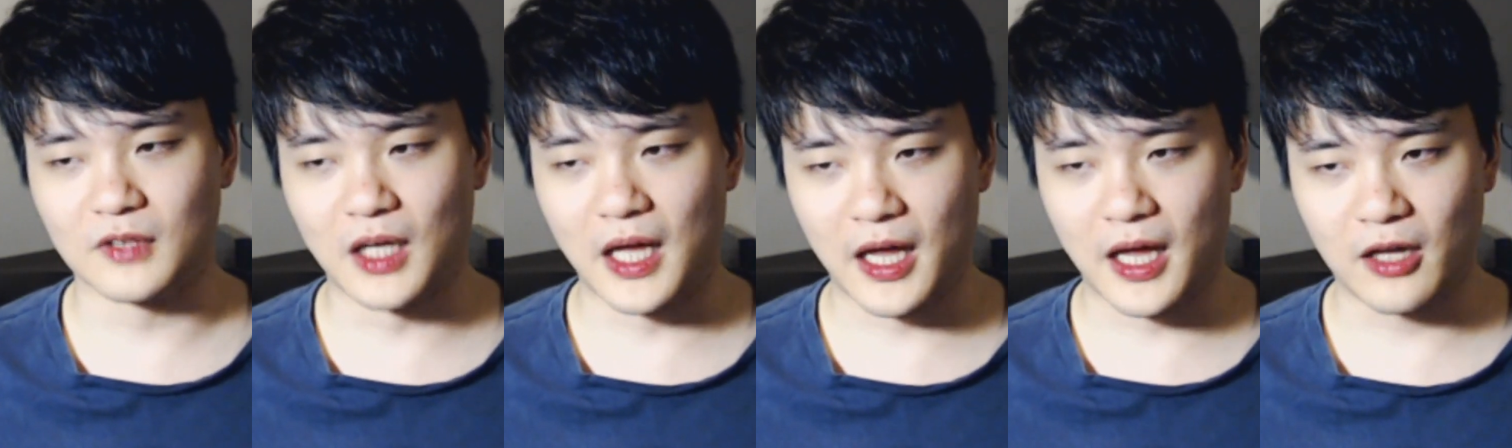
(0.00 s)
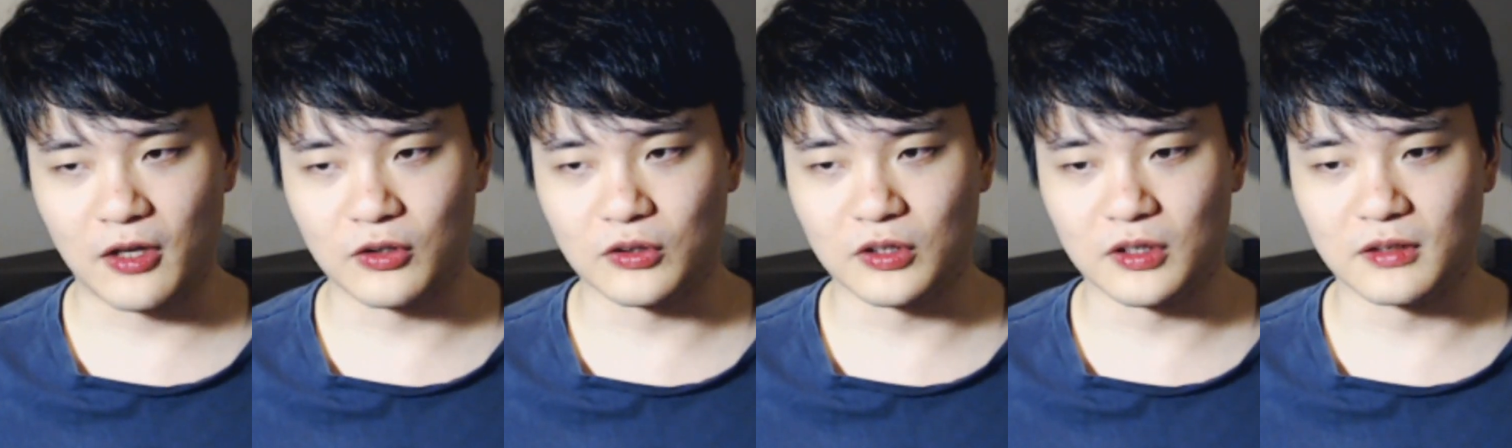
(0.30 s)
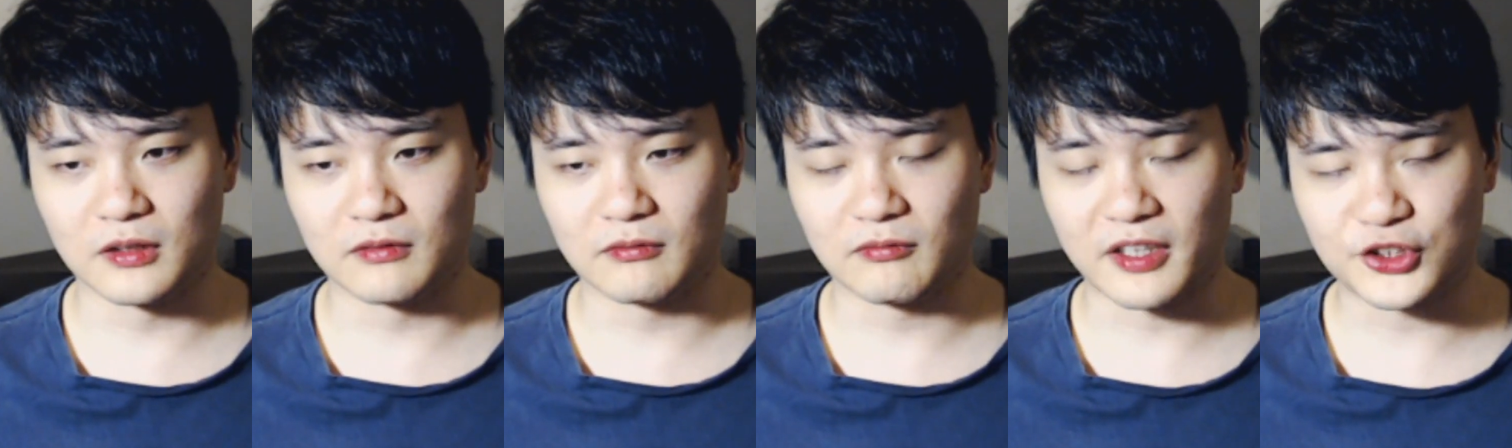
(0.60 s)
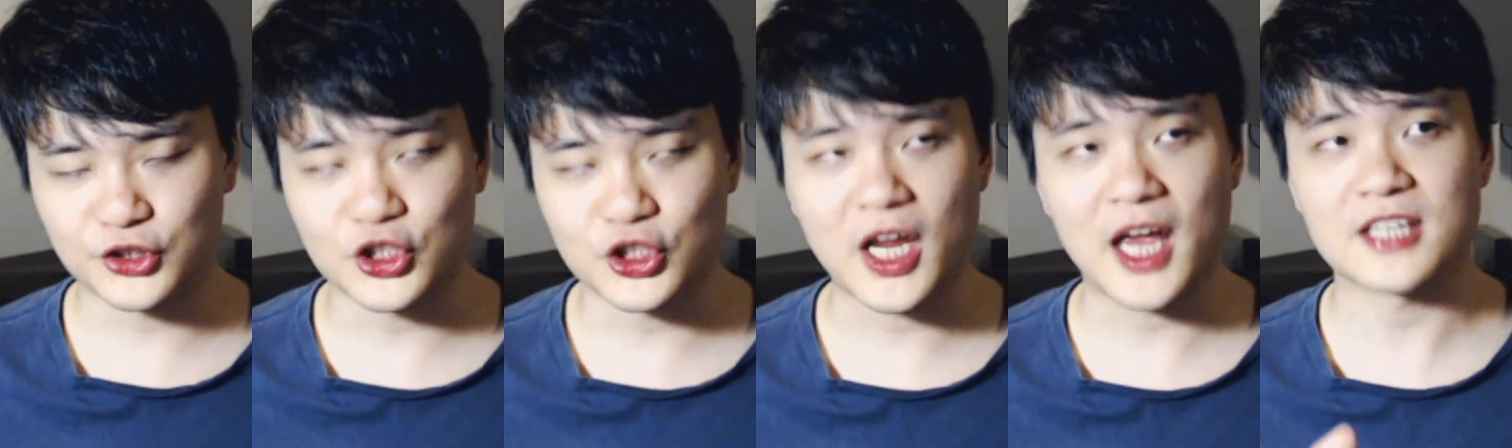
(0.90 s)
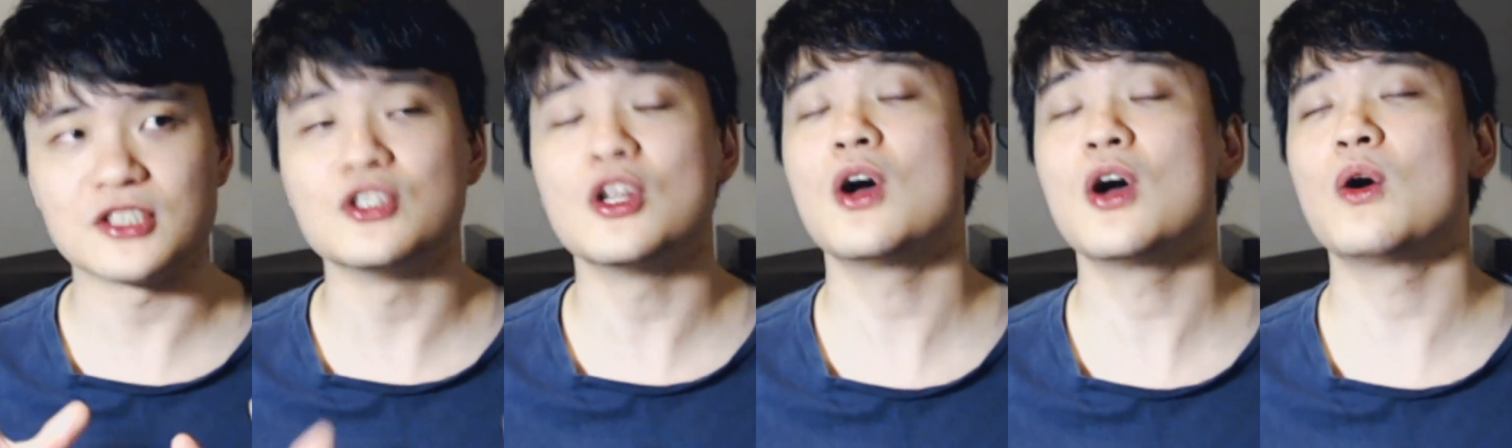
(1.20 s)
and she
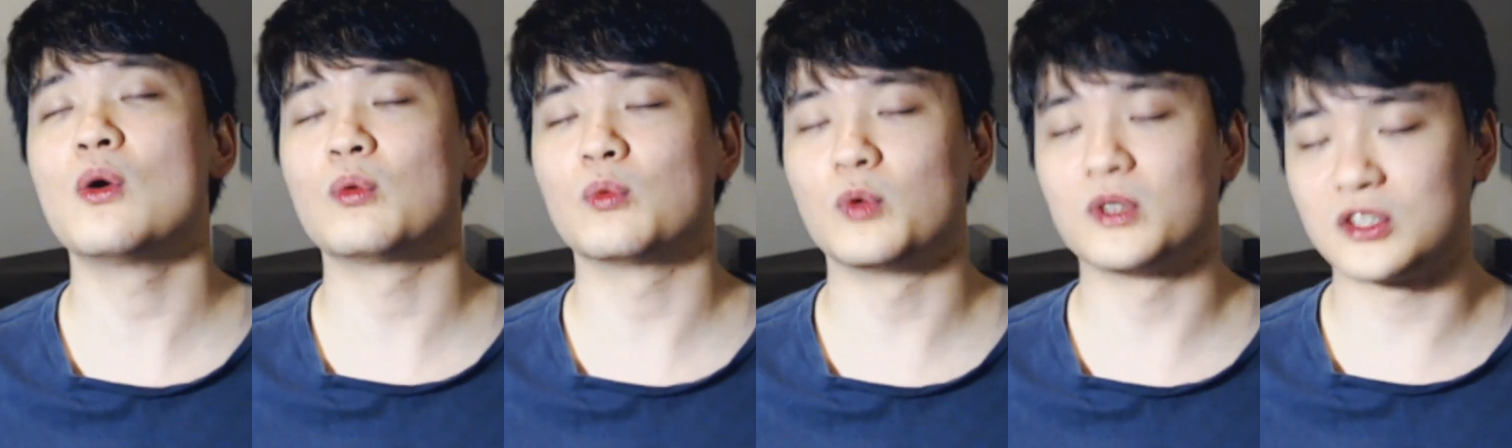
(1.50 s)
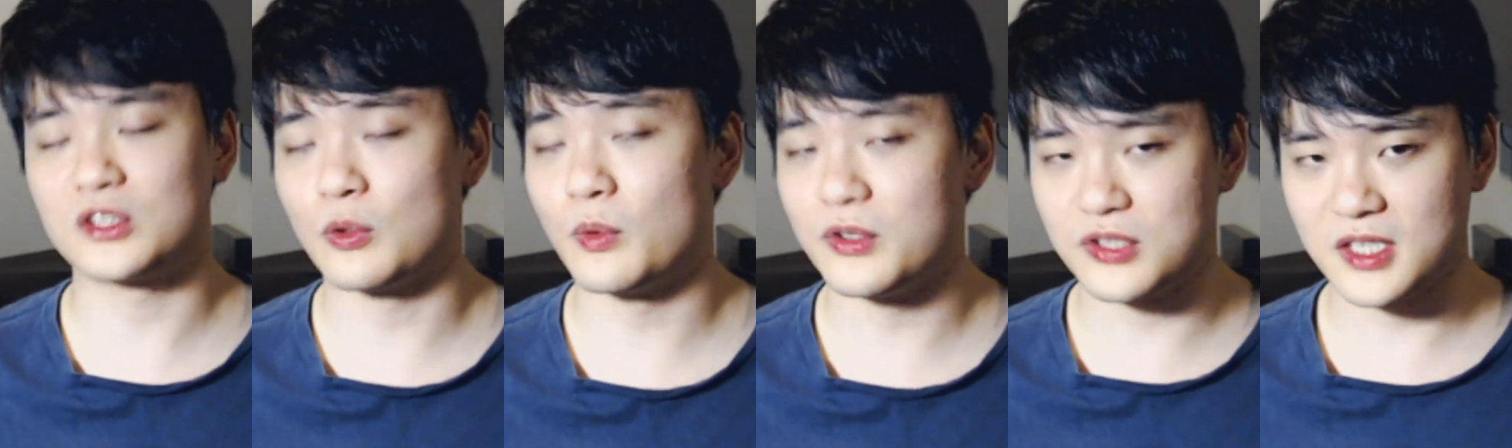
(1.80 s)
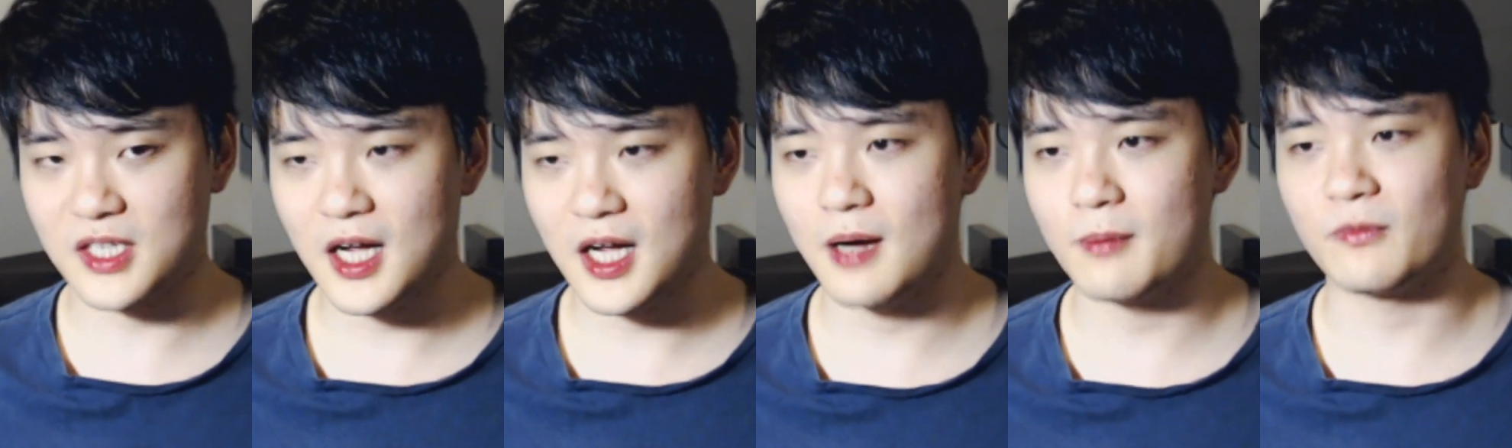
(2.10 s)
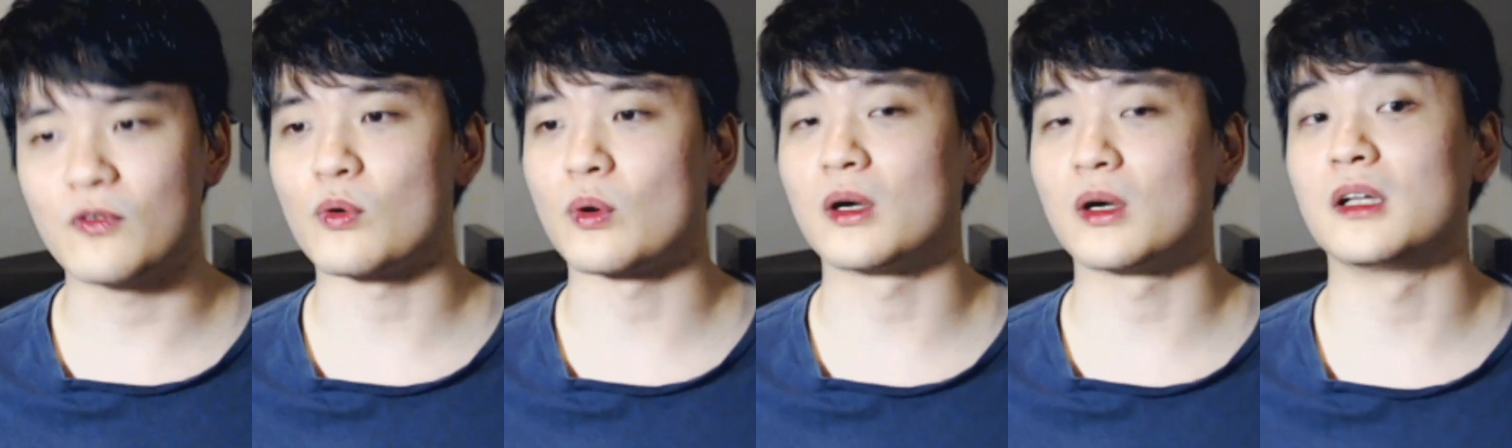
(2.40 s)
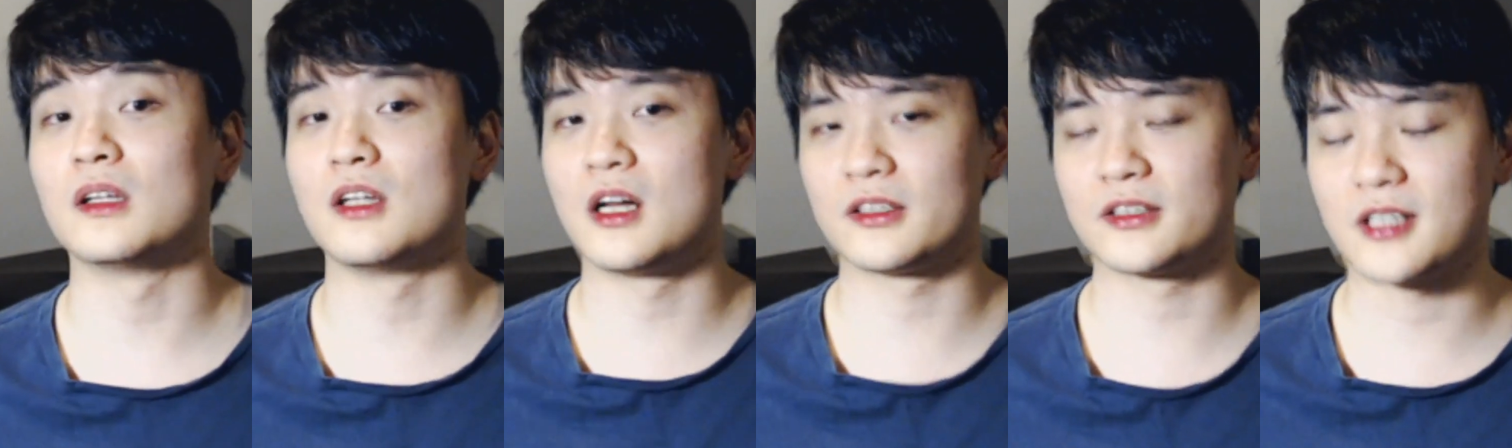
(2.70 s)
has known was going to come for
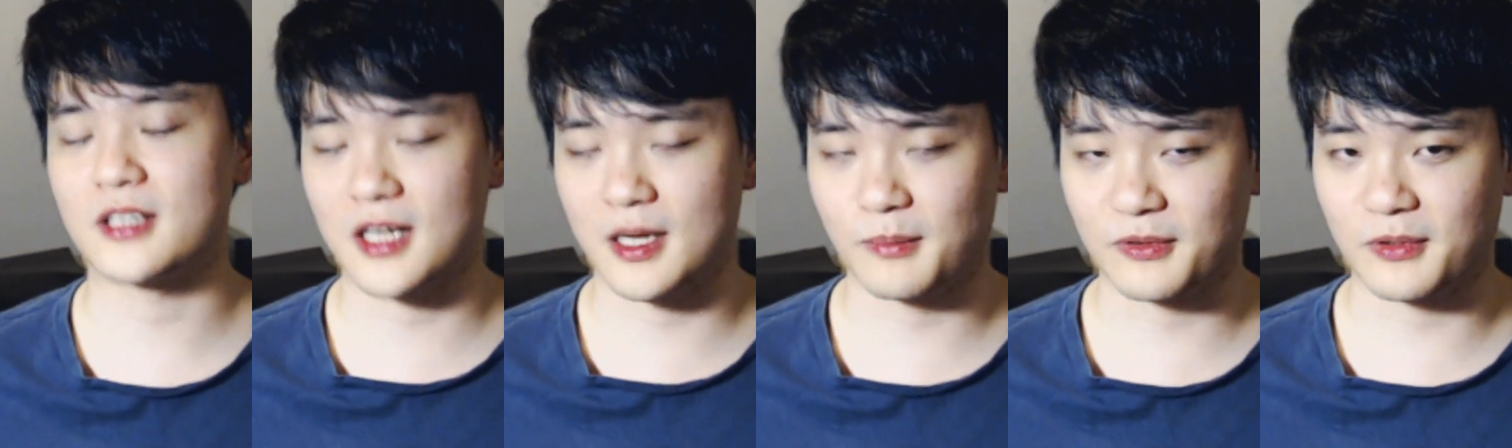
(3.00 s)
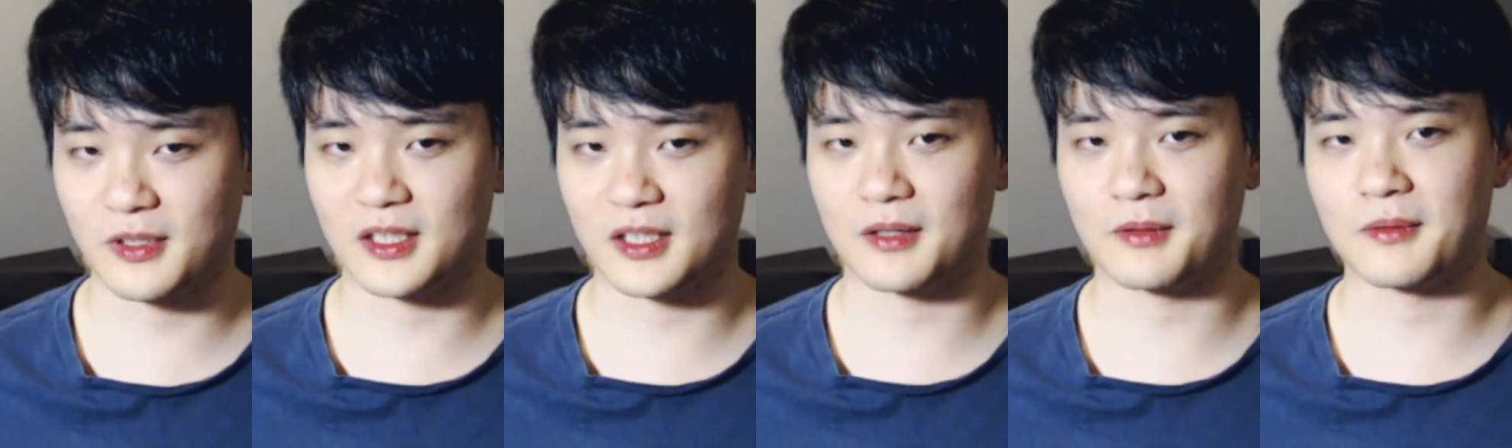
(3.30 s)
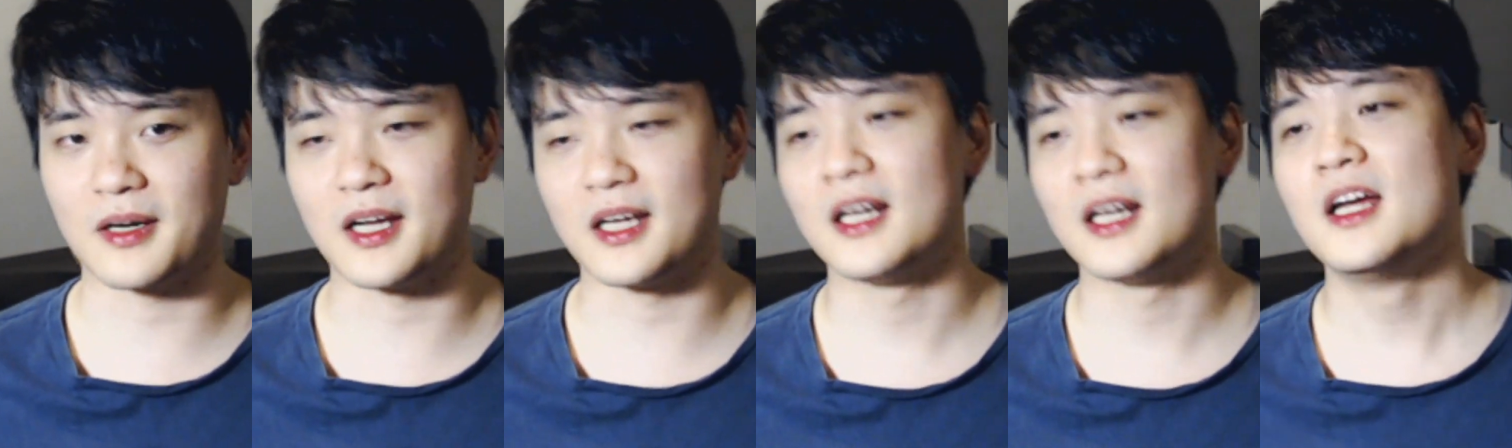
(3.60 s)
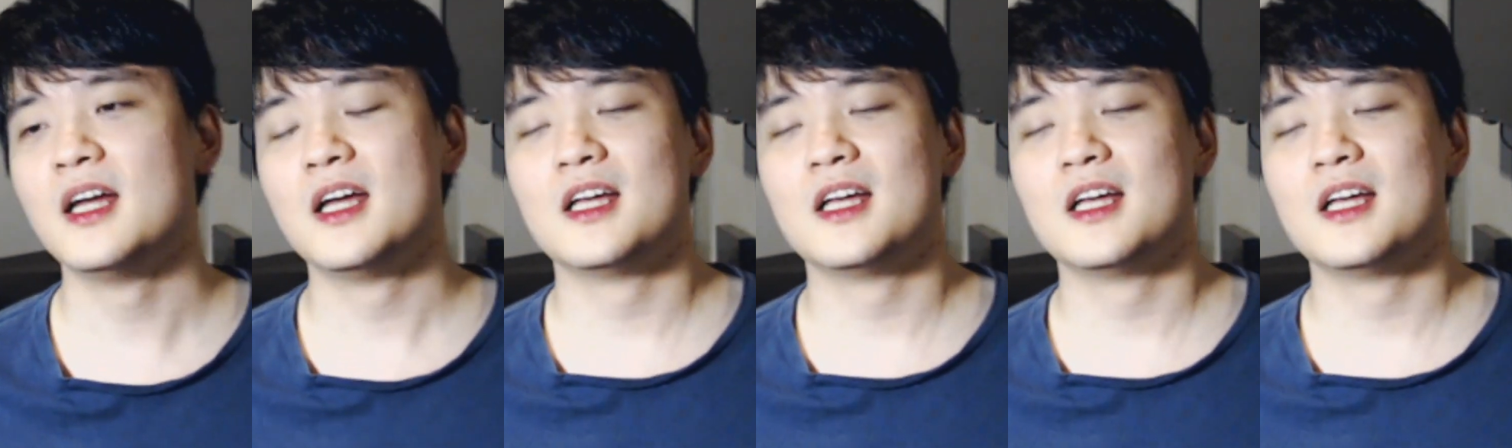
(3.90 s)
a long time already, right?